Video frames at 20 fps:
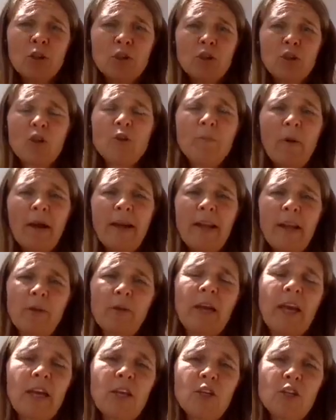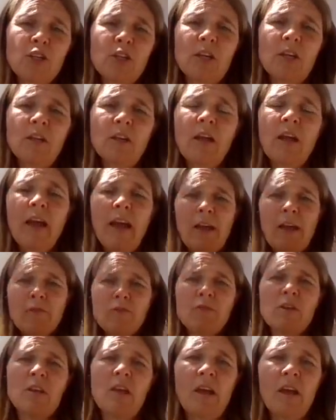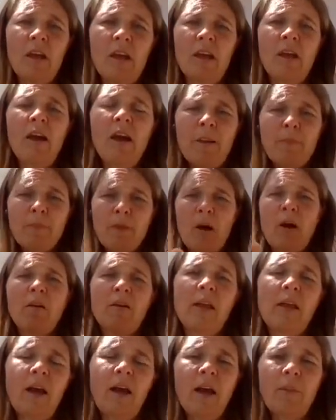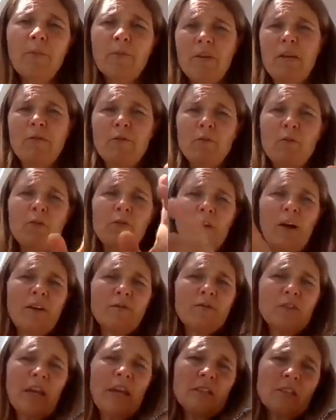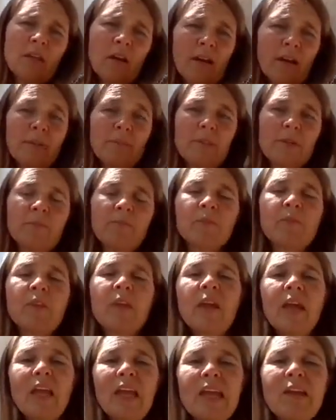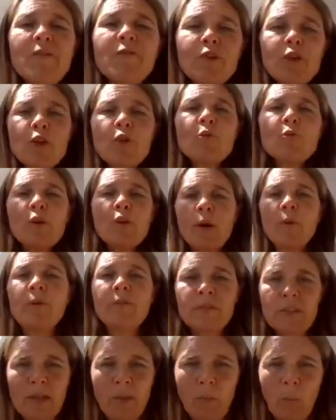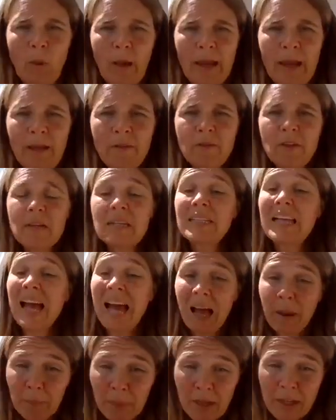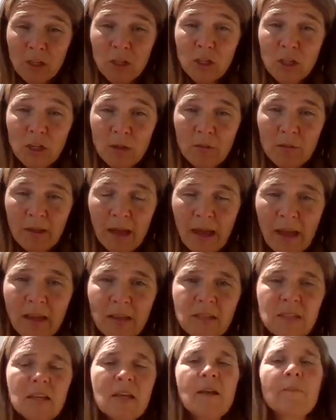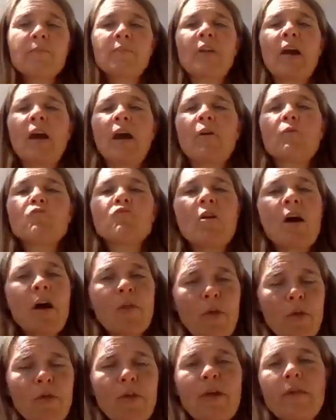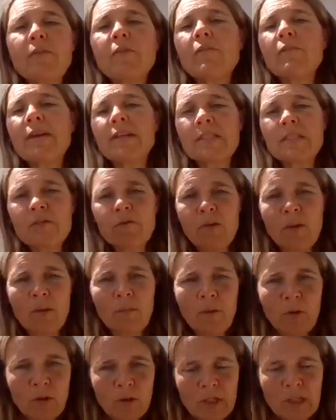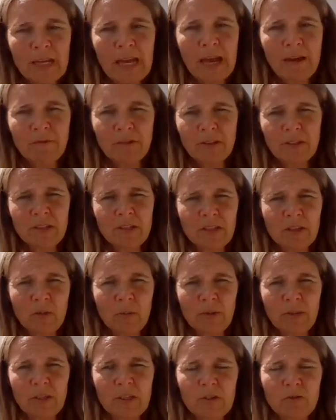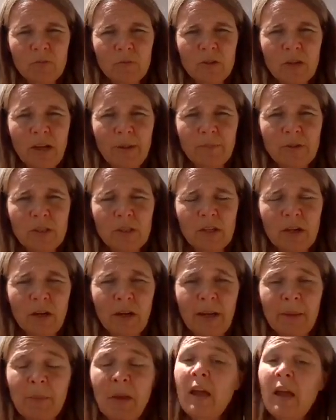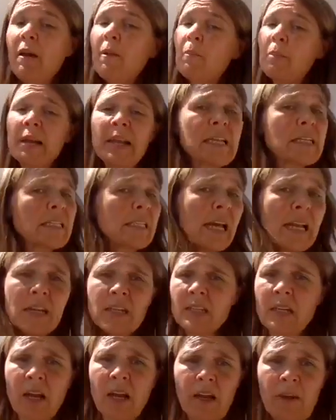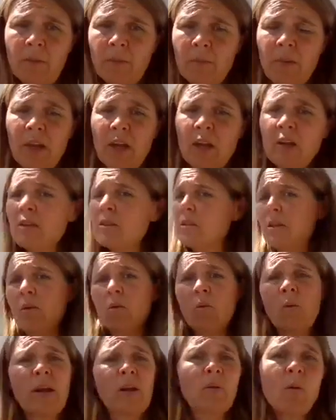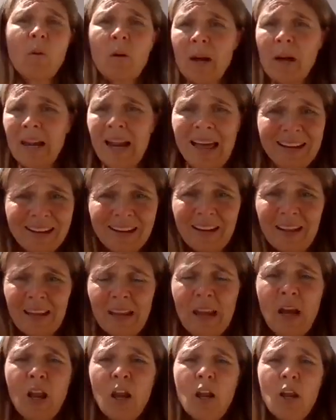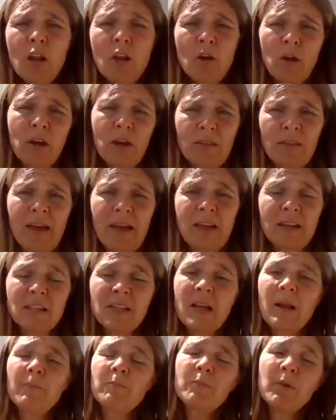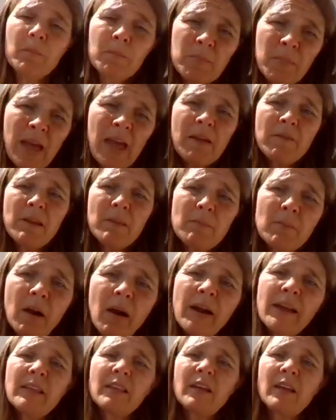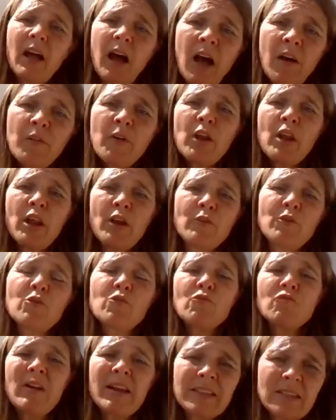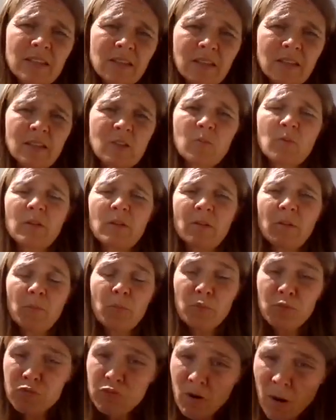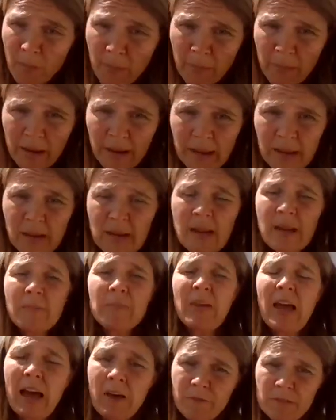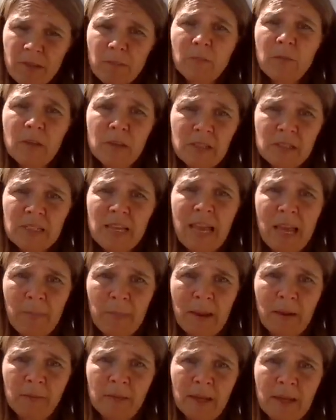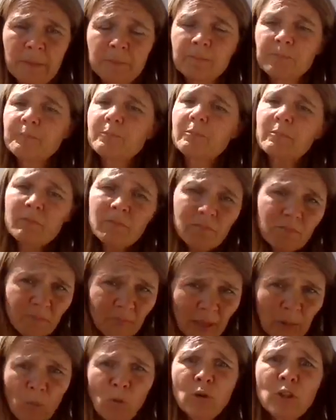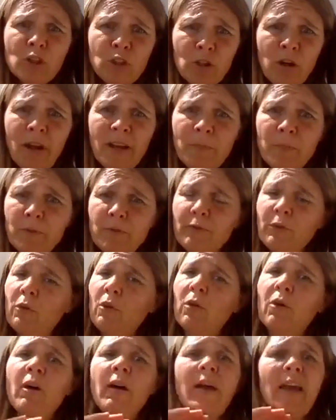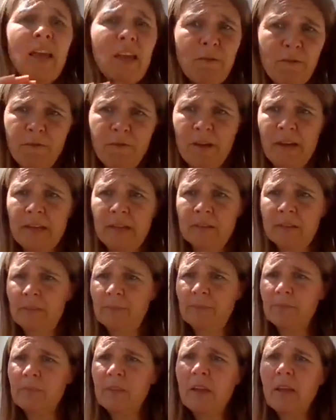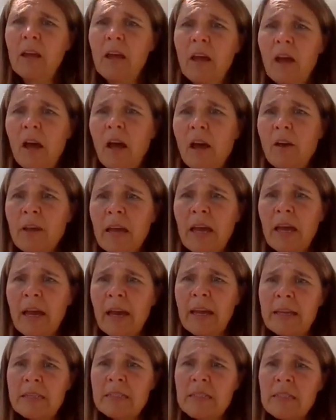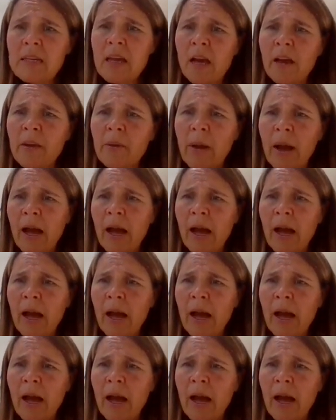to my location every year and parking up 3, 4, 5, 10 times. If you know of somewhere that is happy to do that, rather than the rest of the community having to deal with this from time to time, please let us know, because we will gladly look at that. But bear in mind that other local residents will probably have something to say about that. It was tried before, it failed. Okay, so